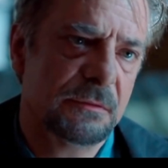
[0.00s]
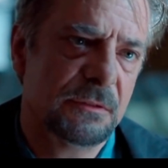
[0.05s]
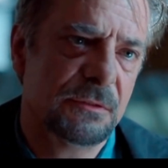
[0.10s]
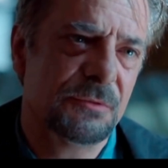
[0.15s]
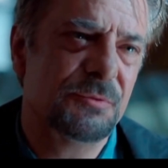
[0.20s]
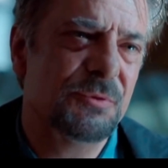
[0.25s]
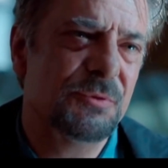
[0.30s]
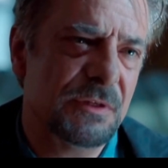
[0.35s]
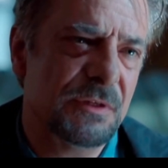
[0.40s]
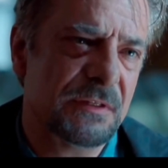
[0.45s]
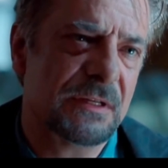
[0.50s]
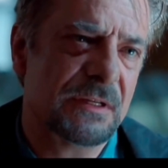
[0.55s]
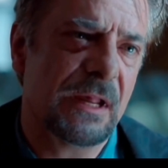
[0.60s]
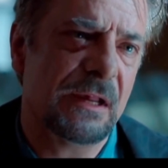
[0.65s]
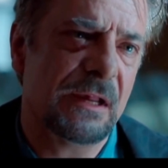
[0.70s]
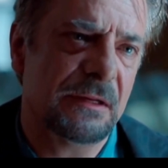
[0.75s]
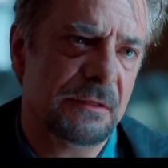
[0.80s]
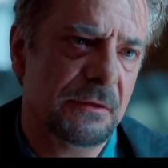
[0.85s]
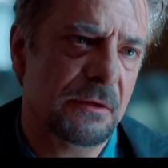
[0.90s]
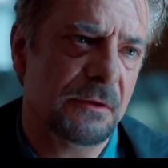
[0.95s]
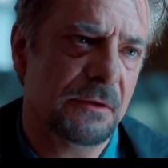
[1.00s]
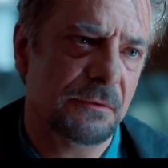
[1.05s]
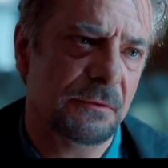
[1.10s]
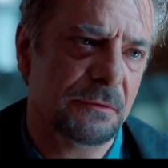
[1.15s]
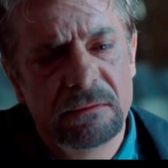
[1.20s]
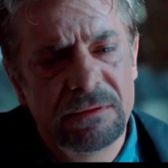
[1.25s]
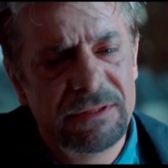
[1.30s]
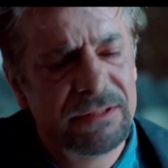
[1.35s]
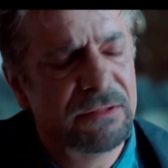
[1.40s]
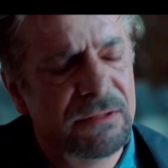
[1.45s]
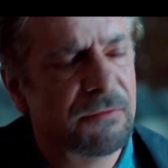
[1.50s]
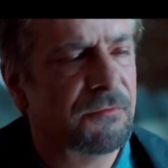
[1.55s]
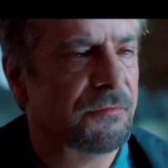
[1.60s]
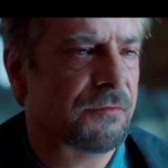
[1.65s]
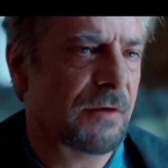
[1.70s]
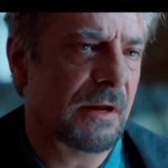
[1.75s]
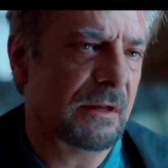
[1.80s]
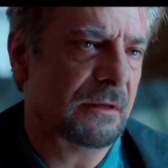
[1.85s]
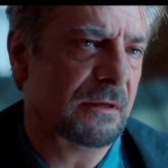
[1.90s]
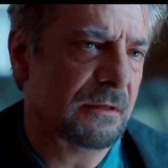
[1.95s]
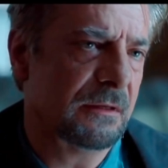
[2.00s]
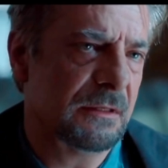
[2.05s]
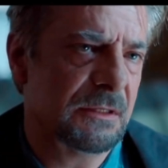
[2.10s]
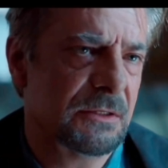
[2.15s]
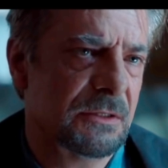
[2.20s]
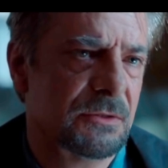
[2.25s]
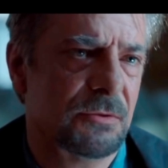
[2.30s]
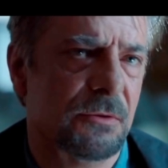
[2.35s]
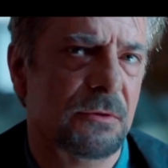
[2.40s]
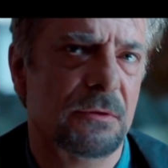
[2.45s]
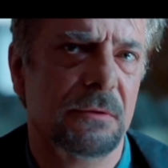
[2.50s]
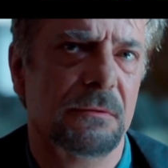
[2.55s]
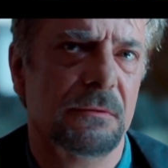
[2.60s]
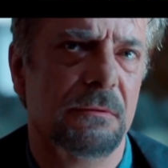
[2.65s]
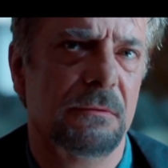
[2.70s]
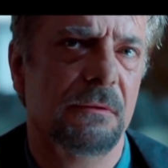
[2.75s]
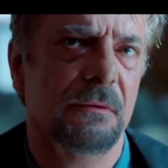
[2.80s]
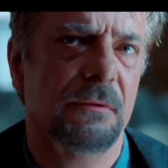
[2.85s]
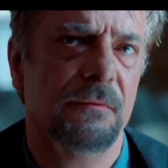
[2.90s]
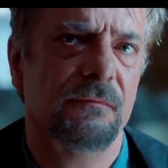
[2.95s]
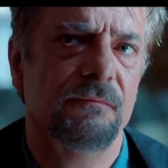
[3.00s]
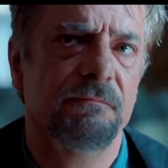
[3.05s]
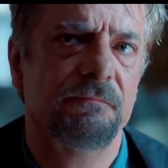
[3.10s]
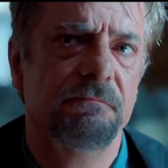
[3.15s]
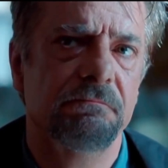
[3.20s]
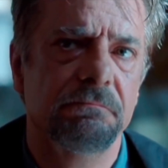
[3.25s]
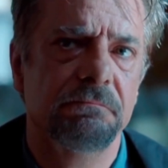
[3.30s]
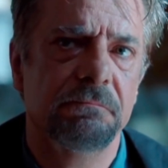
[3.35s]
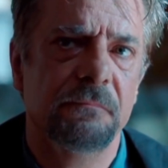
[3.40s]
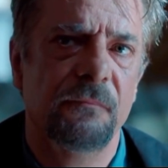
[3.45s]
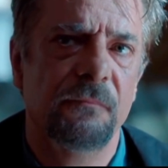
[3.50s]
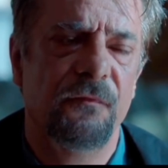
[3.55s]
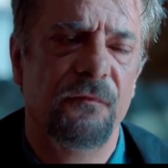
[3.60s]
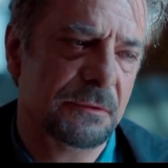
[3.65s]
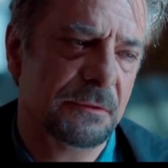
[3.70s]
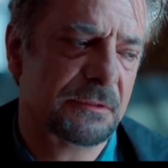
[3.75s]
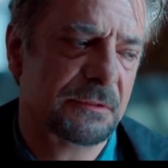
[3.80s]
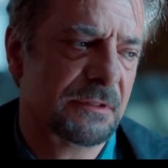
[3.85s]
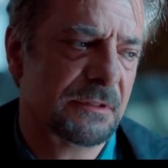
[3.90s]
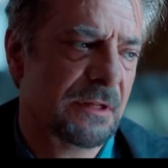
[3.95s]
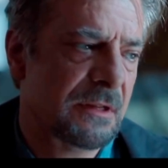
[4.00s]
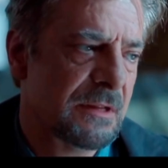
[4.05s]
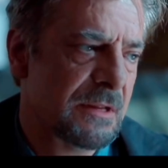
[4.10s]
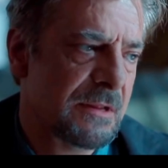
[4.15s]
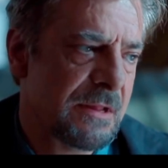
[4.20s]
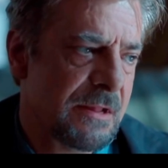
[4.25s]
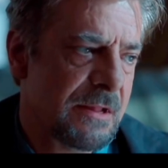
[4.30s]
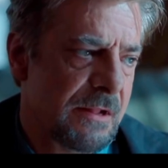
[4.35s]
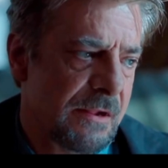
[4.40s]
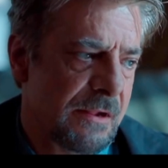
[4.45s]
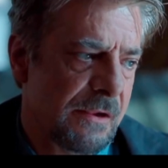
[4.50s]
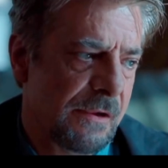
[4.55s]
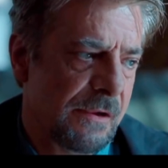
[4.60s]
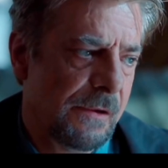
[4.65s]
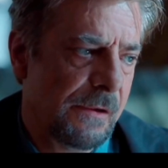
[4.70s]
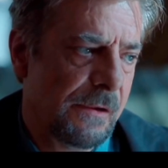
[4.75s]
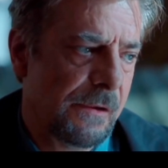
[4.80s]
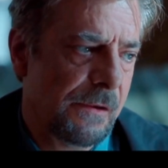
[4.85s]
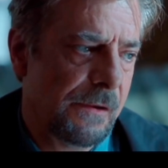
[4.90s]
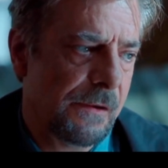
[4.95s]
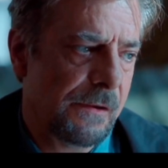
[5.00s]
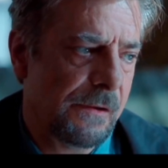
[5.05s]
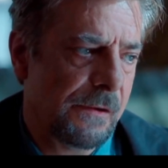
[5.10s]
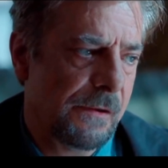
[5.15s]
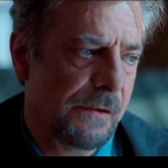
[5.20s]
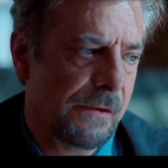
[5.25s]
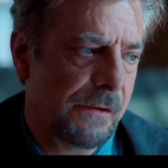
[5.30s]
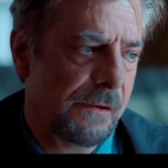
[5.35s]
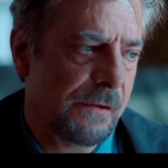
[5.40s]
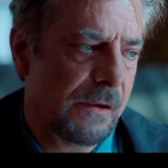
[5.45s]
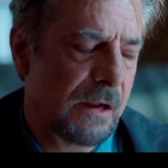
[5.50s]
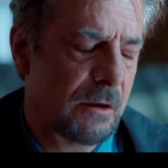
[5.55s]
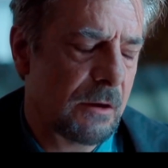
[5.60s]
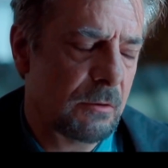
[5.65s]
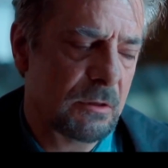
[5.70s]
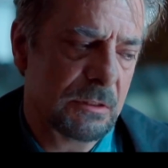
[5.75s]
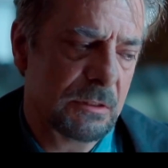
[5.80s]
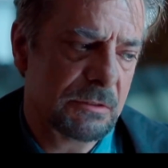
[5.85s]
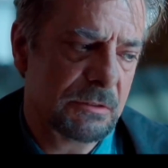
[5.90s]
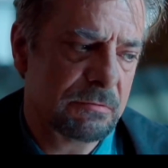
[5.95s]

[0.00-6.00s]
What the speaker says: or if you find anything about him, do let me know," he says to the Dr. Hannibal. In